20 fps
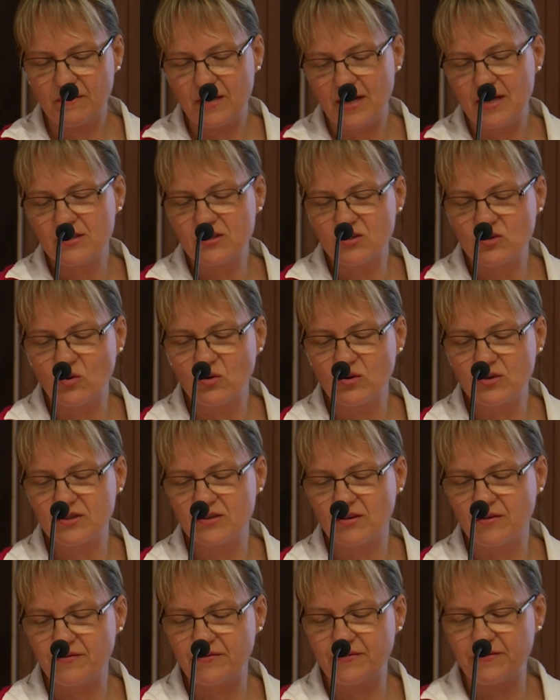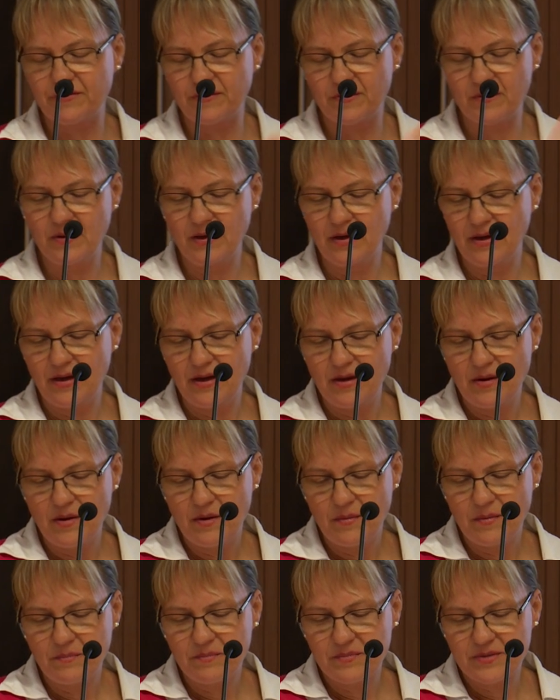a source of
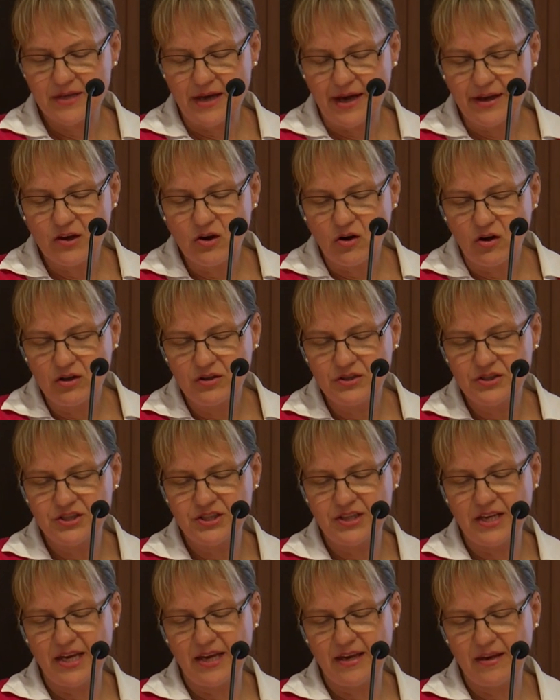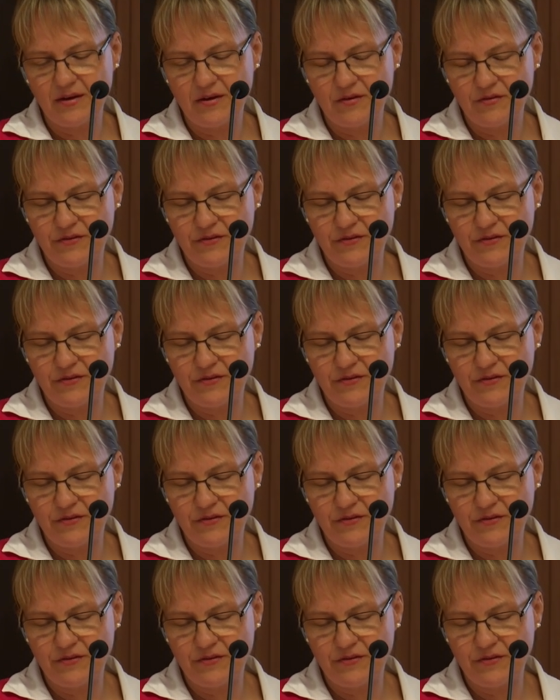psychology,